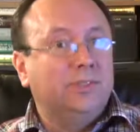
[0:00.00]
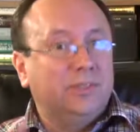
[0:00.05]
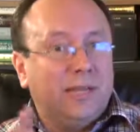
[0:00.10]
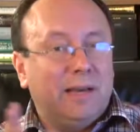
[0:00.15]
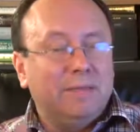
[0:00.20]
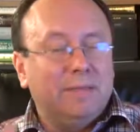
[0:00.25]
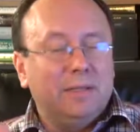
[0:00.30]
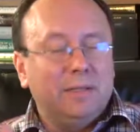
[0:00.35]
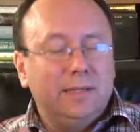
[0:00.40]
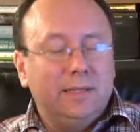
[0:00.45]

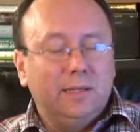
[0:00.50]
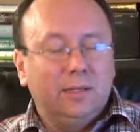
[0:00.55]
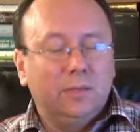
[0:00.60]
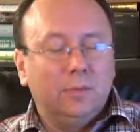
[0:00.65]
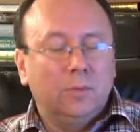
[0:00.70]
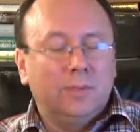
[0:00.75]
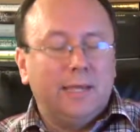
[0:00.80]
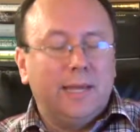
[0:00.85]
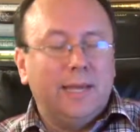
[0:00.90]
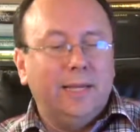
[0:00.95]
7, dealing
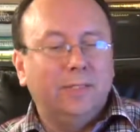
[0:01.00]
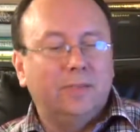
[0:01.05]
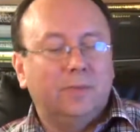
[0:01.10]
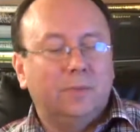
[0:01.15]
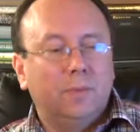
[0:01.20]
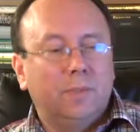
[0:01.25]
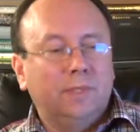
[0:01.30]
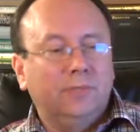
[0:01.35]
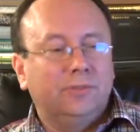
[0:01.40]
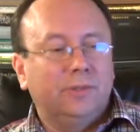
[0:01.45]
with the Age of
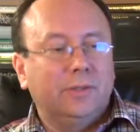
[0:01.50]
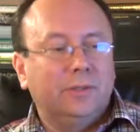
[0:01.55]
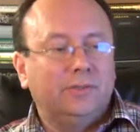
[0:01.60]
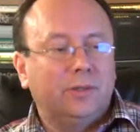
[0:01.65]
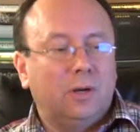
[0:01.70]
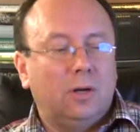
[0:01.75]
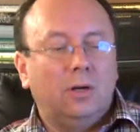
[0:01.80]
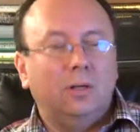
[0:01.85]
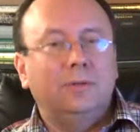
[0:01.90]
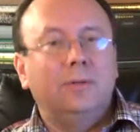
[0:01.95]
Reason, is
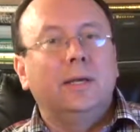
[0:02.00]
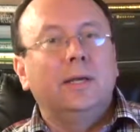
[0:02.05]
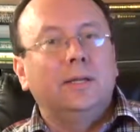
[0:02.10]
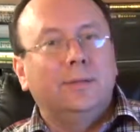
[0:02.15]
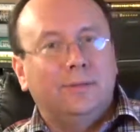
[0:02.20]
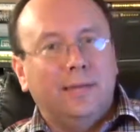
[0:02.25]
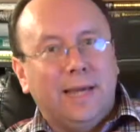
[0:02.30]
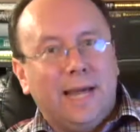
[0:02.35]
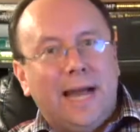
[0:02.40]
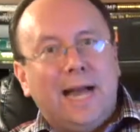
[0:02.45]
called
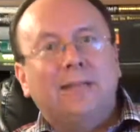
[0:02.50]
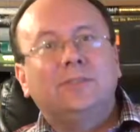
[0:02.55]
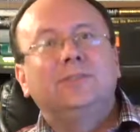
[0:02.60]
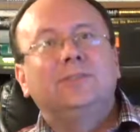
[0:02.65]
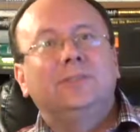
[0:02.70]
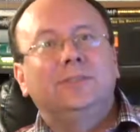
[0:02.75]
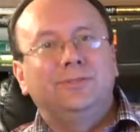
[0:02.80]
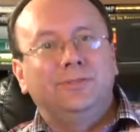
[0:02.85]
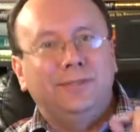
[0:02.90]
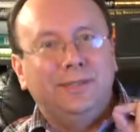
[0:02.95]
The
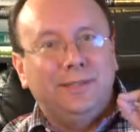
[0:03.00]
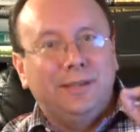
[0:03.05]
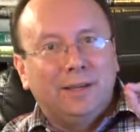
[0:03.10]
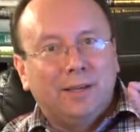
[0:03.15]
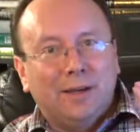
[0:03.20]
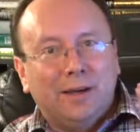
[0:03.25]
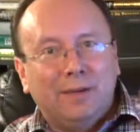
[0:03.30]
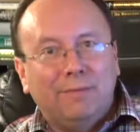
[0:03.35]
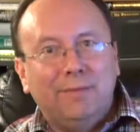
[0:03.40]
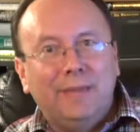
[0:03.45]
Ecstasy
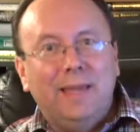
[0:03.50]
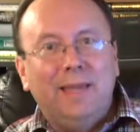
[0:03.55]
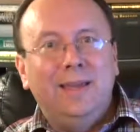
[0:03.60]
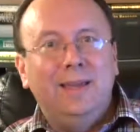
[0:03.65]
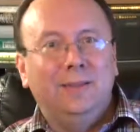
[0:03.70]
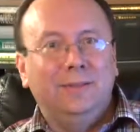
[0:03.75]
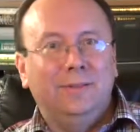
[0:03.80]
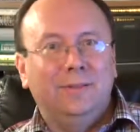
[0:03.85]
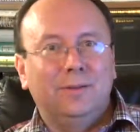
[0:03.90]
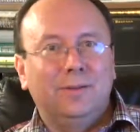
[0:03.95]
of
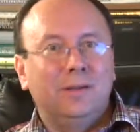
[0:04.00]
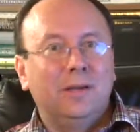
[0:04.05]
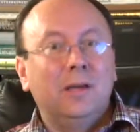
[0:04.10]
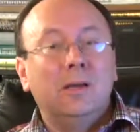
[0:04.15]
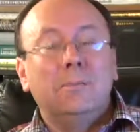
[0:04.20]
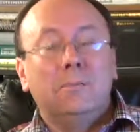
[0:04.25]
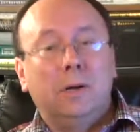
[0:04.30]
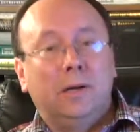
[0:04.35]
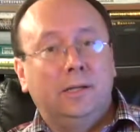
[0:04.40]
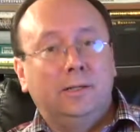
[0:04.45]
England,
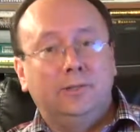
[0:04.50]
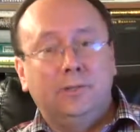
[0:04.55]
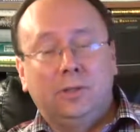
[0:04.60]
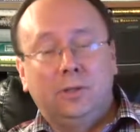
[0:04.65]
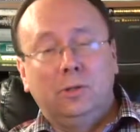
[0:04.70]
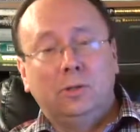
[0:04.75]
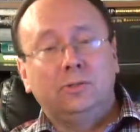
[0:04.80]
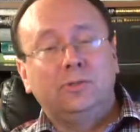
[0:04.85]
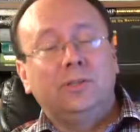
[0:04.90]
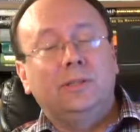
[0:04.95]
because it
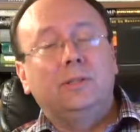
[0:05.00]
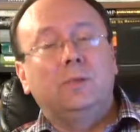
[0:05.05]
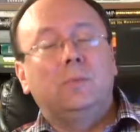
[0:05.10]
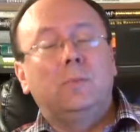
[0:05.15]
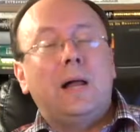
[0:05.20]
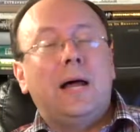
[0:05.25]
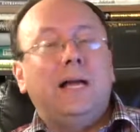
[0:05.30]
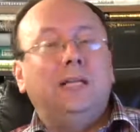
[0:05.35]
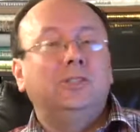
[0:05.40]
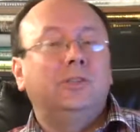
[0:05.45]
looks at the
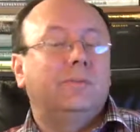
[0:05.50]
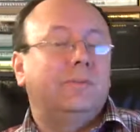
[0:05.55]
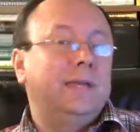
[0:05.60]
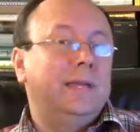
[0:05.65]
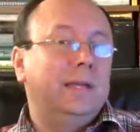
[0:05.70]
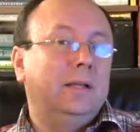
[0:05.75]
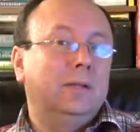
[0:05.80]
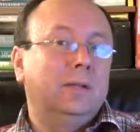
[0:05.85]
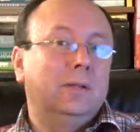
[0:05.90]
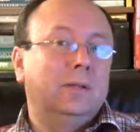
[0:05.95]
rise of
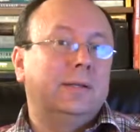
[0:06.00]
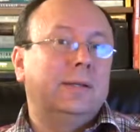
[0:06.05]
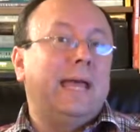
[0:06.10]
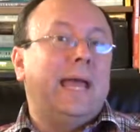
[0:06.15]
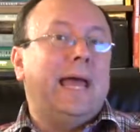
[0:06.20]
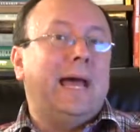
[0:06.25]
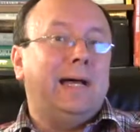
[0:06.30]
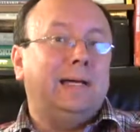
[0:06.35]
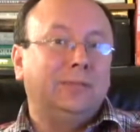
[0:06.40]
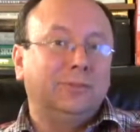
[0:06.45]
England
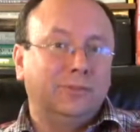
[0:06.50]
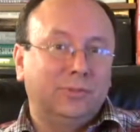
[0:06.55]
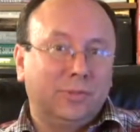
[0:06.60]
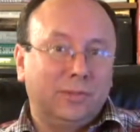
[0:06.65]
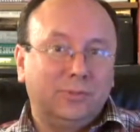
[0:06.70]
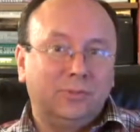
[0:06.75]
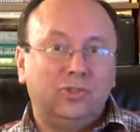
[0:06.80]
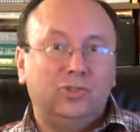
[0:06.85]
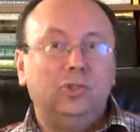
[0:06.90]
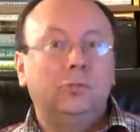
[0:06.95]
as a
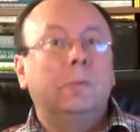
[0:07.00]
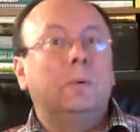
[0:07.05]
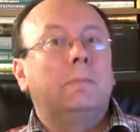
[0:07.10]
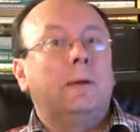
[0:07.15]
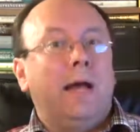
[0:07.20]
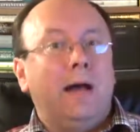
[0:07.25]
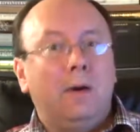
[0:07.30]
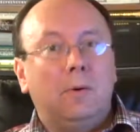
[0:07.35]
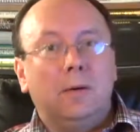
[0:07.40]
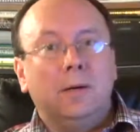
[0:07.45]

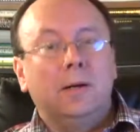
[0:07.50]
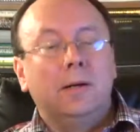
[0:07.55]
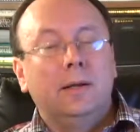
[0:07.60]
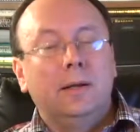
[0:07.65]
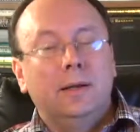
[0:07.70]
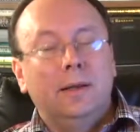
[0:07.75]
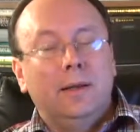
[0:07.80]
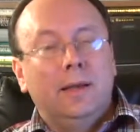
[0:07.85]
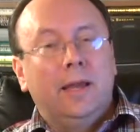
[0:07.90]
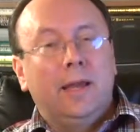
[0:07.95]
superpower,
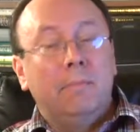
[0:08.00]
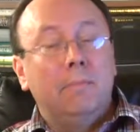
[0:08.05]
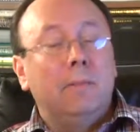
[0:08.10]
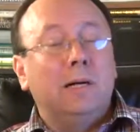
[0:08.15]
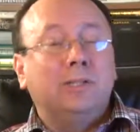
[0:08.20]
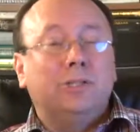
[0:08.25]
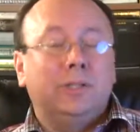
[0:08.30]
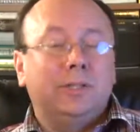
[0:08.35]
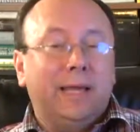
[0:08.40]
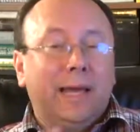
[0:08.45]
and
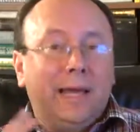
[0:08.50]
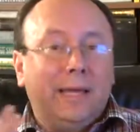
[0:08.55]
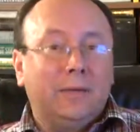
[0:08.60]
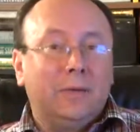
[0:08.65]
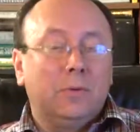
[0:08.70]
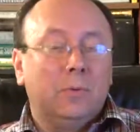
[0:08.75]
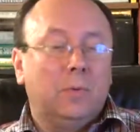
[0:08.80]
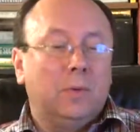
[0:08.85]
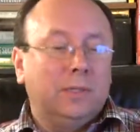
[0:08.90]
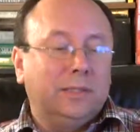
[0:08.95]
much of
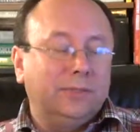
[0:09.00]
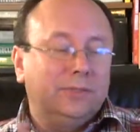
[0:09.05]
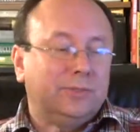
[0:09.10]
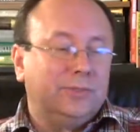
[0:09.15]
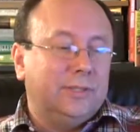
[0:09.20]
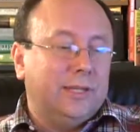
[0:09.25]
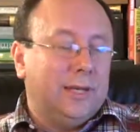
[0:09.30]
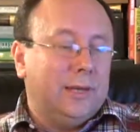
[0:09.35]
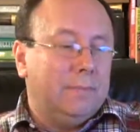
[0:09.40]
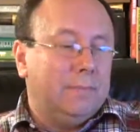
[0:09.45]
that
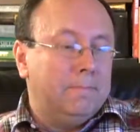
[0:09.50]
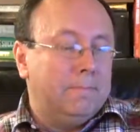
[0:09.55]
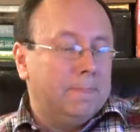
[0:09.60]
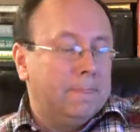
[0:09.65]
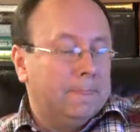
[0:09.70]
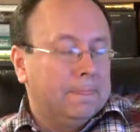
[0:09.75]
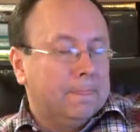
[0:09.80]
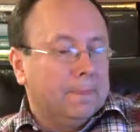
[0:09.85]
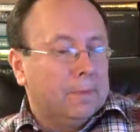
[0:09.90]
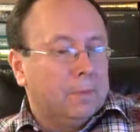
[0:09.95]
was
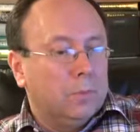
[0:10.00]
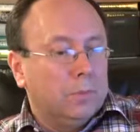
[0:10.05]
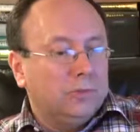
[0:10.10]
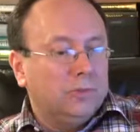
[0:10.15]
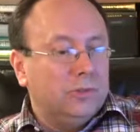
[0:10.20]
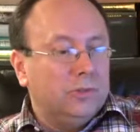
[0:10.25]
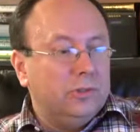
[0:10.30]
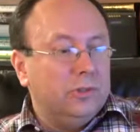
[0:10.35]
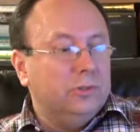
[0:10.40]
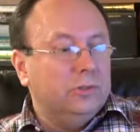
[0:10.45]

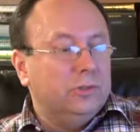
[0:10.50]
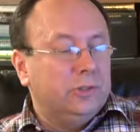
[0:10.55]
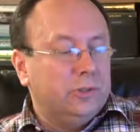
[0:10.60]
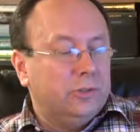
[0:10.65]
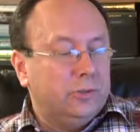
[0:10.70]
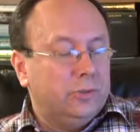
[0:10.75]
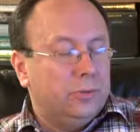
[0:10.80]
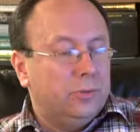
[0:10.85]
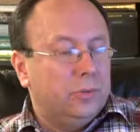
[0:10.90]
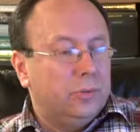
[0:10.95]
due
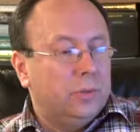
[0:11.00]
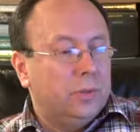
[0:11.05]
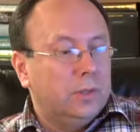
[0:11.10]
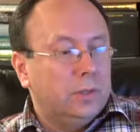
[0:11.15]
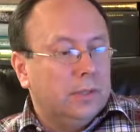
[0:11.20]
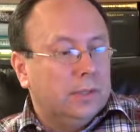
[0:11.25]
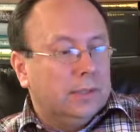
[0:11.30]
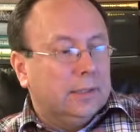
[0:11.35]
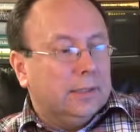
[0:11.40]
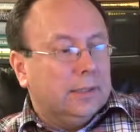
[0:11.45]
to
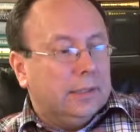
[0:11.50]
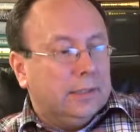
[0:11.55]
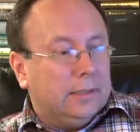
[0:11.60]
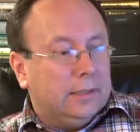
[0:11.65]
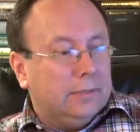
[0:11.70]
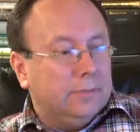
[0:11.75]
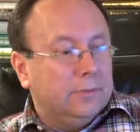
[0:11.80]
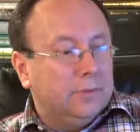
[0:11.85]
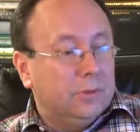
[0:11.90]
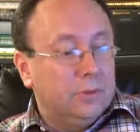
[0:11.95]

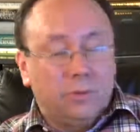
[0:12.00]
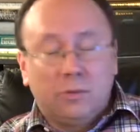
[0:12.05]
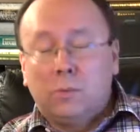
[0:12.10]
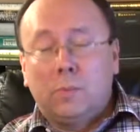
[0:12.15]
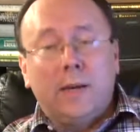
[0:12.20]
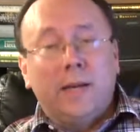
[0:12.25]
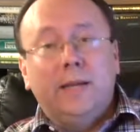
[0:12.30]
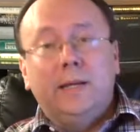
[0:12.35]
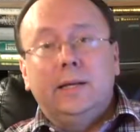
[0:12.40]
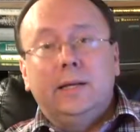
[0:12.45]
the
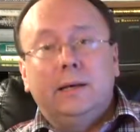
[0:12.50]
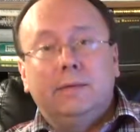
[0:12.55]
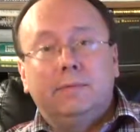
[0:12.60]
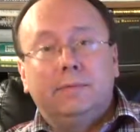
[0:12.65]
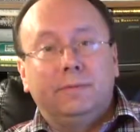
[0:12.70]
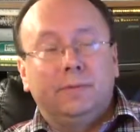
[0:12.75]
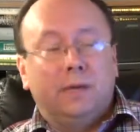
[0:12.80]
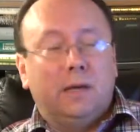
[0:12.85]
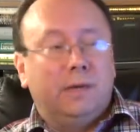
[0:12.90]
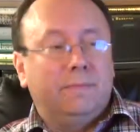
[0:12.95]
reign
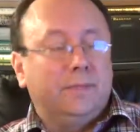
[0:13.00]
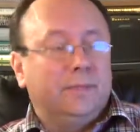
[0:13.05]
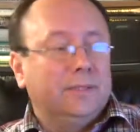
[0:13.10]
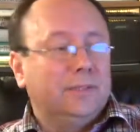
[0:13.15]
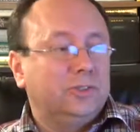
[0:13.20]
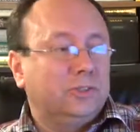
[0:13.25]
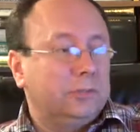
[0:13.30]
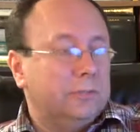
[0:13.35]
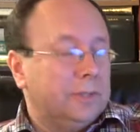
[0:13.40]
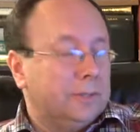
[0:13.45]
of
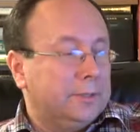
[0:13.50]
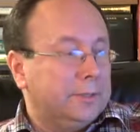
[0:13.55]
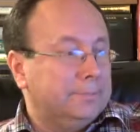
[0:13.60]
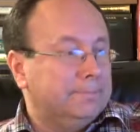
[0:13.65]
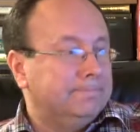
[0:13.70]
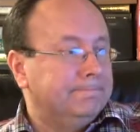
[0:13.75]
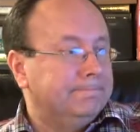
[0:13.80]
Elizabeth.